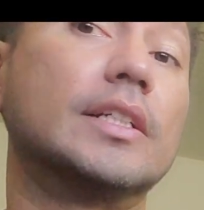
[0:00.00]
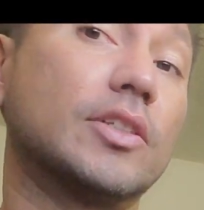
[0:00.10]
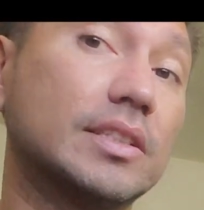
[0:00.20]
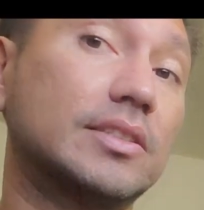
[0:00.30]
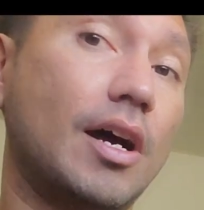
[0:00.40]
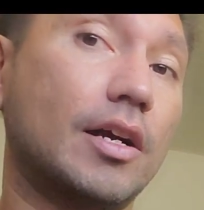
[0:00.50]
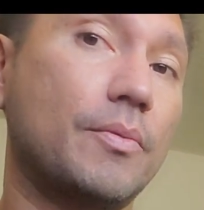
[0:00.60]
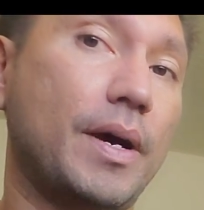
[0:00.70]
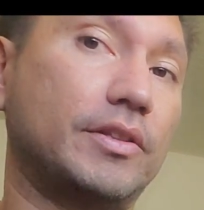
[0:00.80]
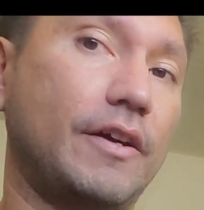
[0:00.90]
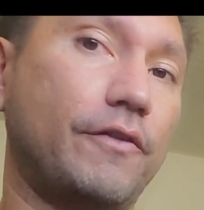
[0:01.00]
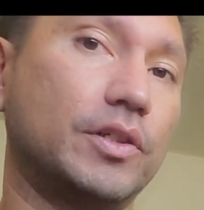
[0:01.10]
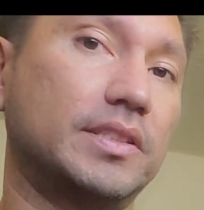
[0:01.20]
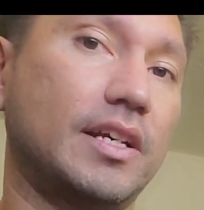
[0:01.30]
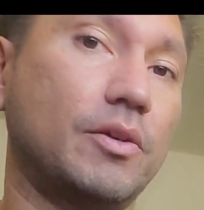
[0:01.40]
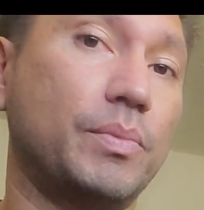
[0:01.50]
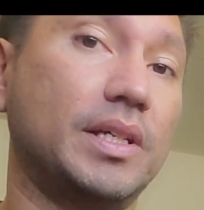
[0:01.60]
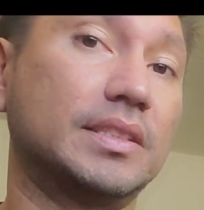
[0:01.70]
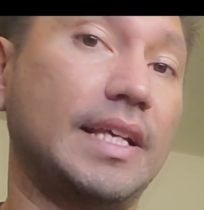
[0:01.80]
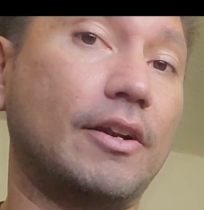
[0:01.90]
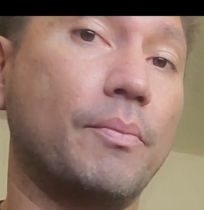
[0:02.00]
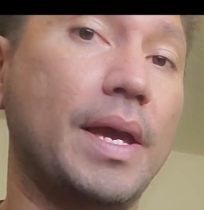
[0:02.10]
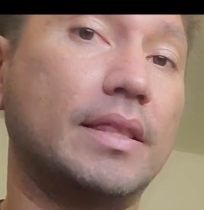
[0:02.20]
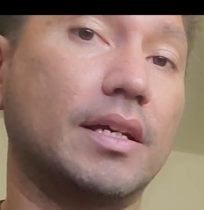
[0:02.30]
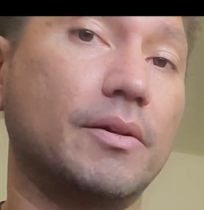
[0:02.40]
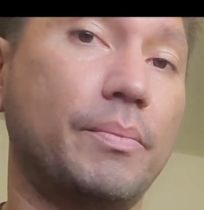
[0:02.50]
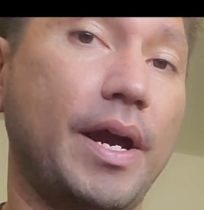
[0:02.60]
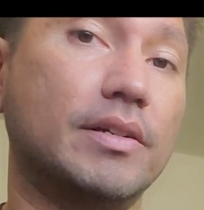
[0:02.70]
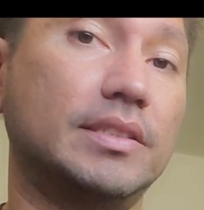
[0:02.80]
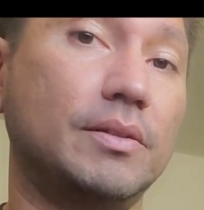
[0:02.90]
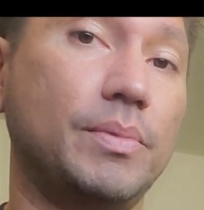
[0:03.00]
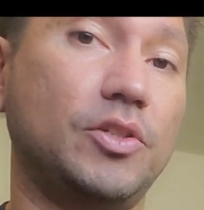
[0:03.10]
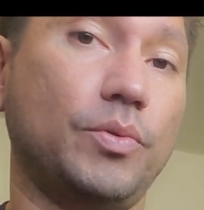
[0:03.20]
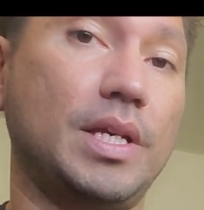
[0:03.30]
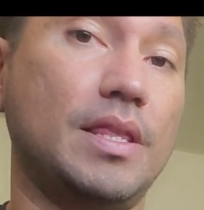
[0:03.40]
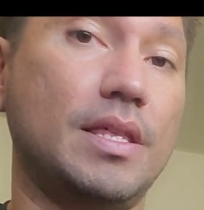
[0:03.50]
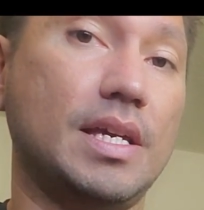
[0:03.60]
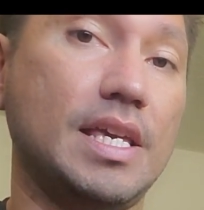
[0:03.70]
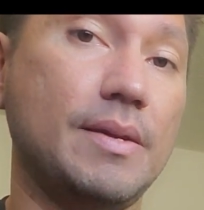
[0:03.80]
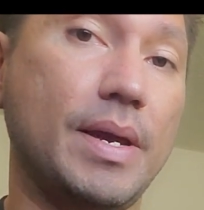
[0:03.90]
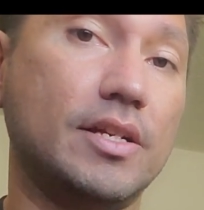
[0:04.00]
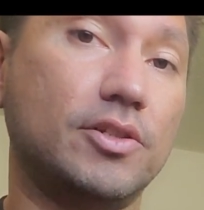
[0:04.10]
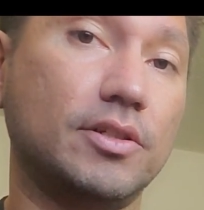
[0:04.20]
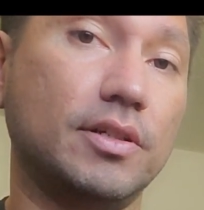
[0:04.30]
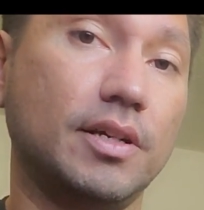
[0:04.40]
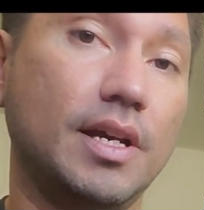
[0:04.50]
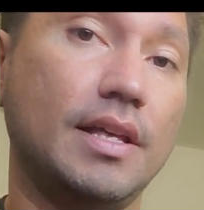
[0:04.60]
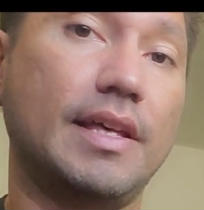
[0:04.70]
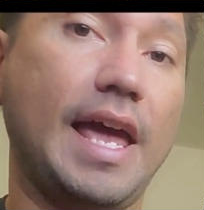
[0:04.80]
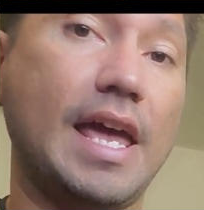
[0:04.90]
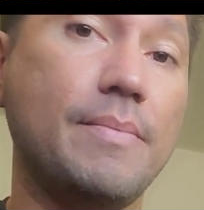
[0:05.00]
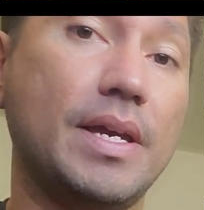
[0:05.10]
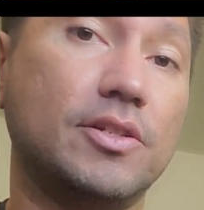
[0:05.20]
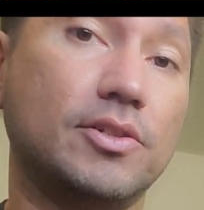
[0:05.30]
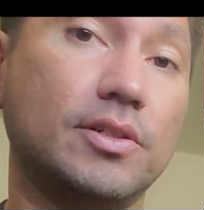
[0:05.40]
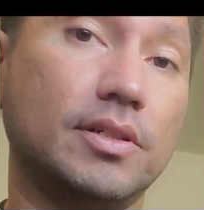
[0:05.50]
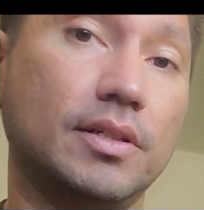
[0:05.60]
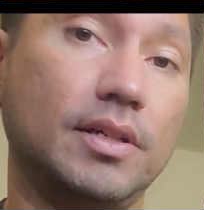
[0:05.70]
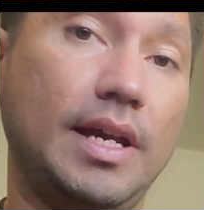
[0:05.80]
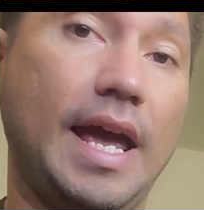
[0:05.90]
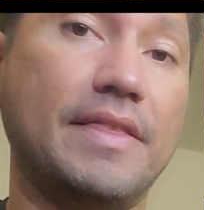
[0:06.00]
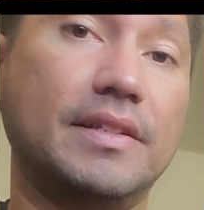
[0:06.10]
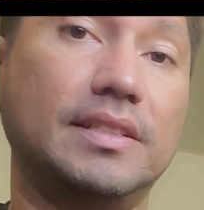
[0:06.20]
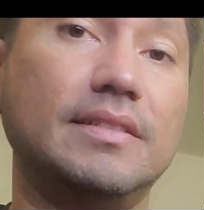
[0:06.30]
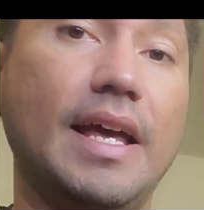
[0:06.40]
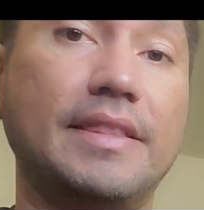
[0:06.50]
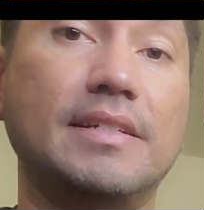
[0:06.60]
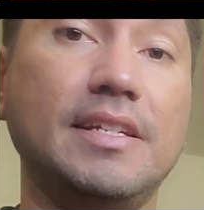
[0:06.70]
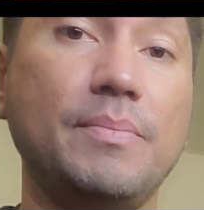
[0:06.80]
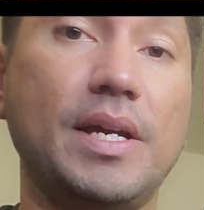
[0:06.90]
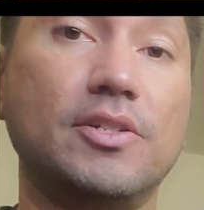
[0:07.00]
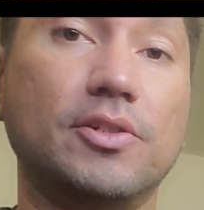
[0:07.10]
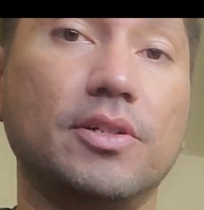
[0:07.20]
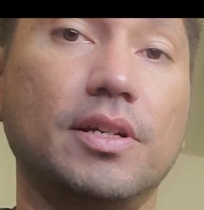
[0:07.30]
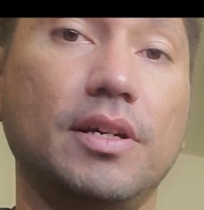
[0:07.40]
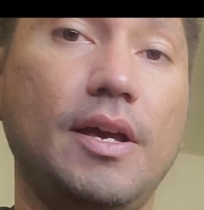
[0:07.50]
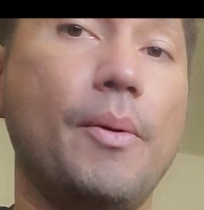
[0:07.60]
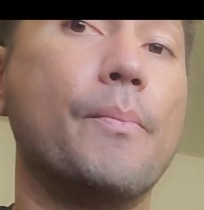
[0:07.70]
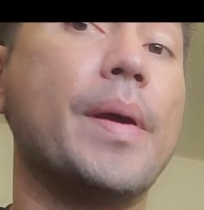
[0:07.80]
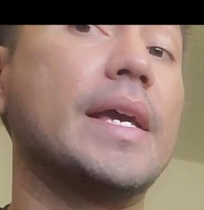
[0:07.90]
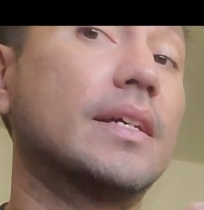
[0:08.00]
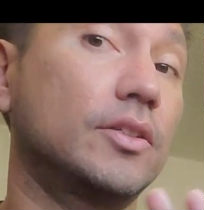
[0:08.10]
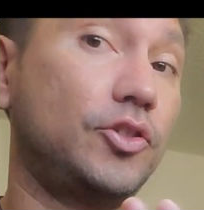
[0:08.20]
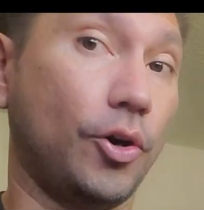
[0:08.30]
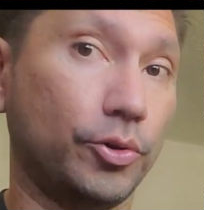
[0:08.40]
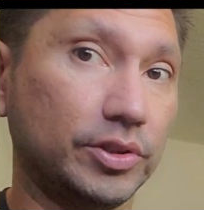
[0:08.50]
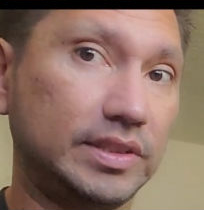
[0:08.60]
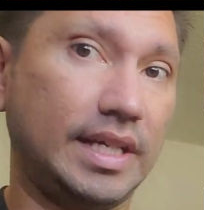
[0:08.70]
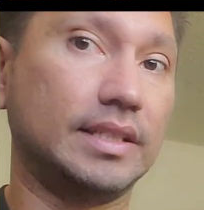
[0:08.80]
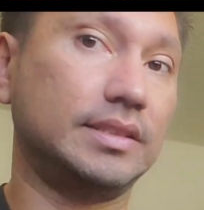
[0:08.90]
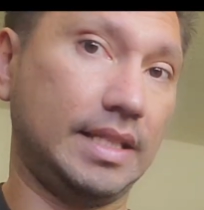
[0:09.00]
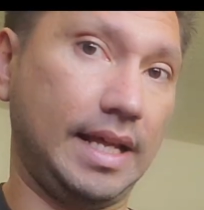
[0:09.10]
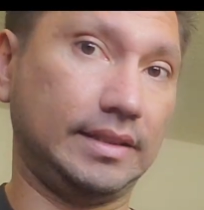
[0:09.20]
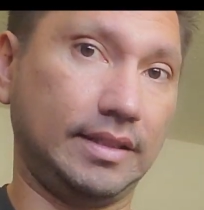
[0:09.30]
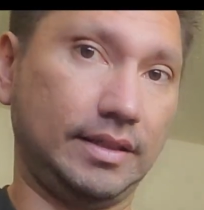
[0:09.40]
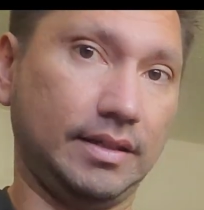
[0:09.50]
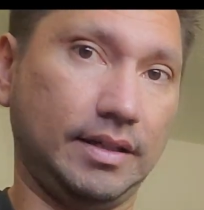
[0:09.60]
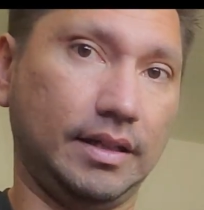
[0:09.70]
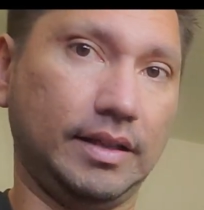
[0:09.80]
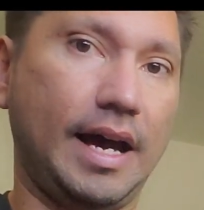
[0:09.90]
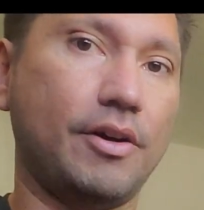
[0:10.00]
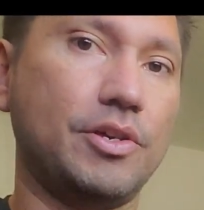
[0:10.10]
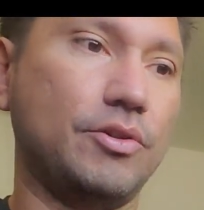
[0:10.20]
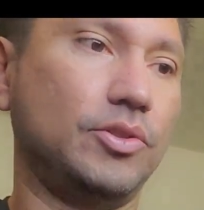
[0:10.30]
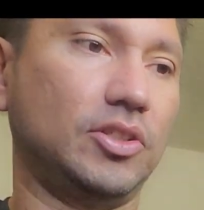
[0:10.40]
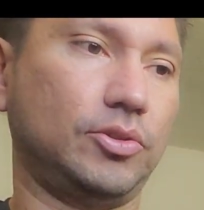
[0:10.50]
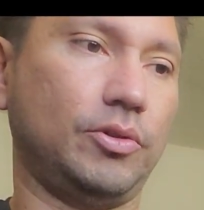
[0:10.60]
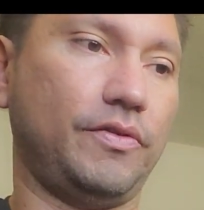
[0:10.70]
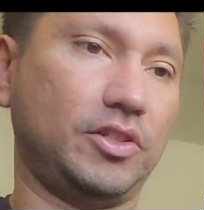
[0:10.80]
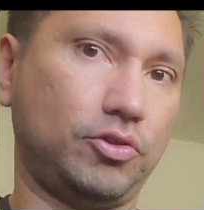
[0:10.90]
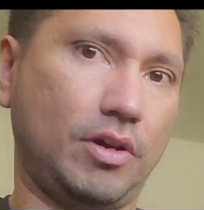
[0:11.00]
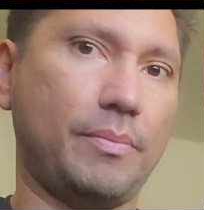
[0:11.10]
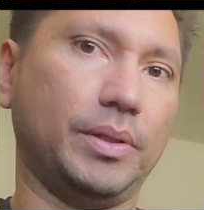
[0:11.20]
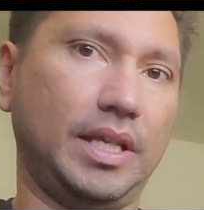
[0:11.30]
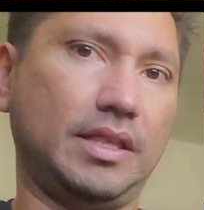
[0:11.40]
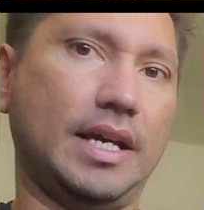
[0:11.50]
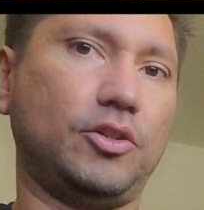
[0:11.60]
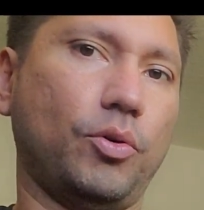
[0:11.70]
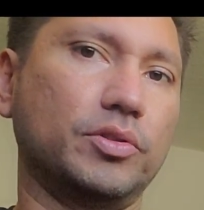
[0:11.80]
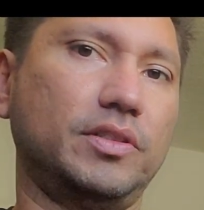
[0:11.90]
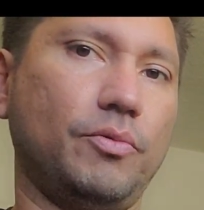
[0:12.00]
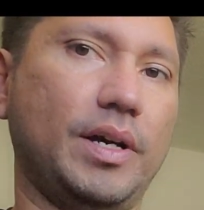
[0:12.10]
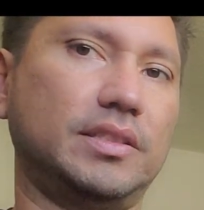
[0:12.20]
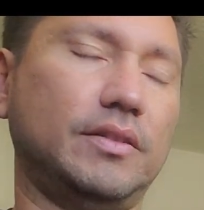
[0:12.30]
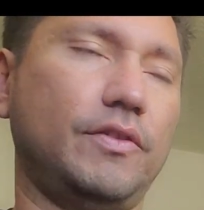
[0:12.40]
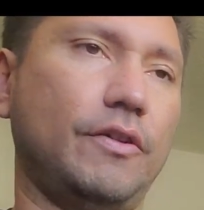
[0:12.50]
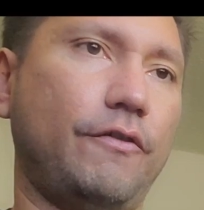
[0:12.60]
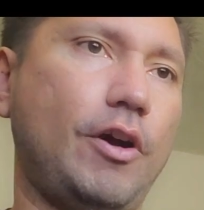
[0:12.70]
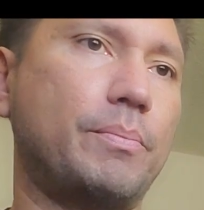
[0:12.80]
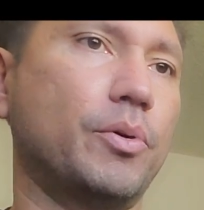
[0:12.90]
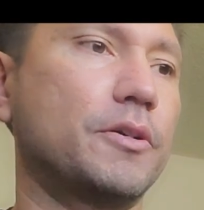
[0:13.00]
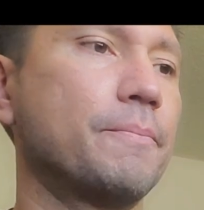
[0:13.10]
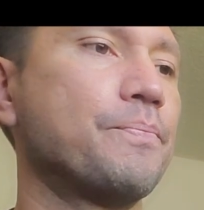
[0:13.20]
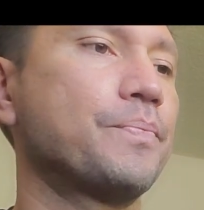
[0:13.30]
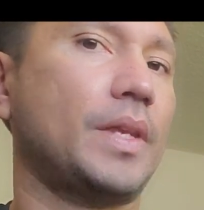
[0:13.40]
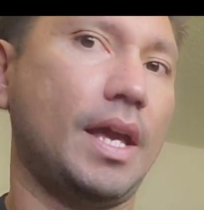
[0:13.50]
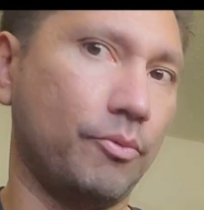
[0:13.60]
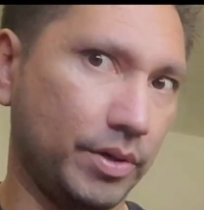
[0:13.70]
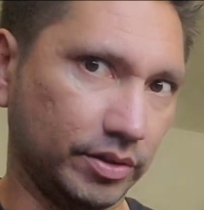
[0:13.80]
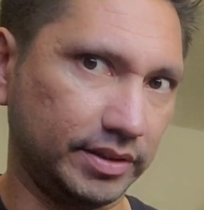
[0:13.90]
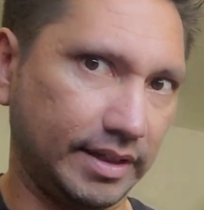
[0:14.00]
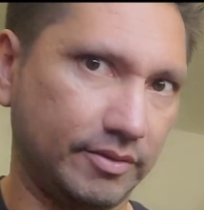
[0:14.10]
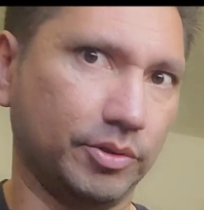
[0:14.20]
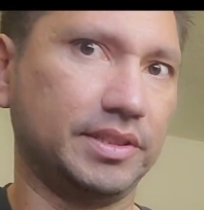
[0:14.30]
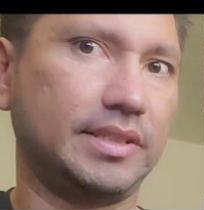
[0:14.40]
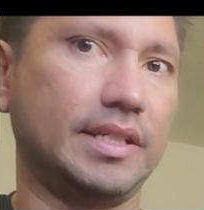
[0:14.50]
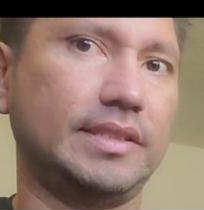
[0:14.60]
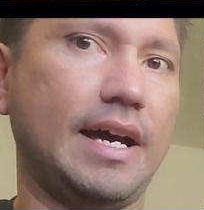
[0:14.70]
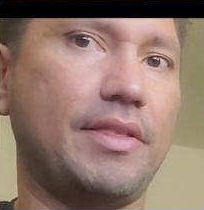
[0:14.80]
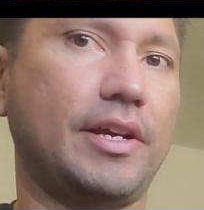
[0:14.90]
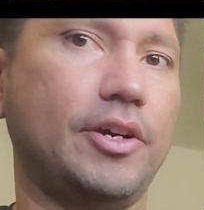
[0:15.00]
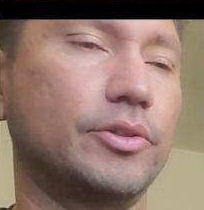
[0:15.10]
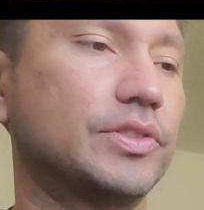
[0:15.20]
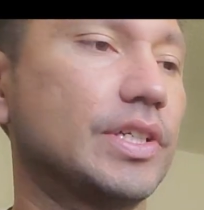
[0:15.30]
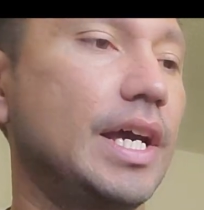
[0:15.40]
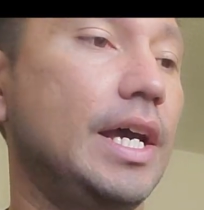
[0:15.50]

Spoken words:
So let's talk about that for a second, because that'll make the comparison between the E major, the A major, and the D major make total sense, and that's going to allow you to sort of extrapolate that towards the rest of the fretboard, and we'll discuss how that goes.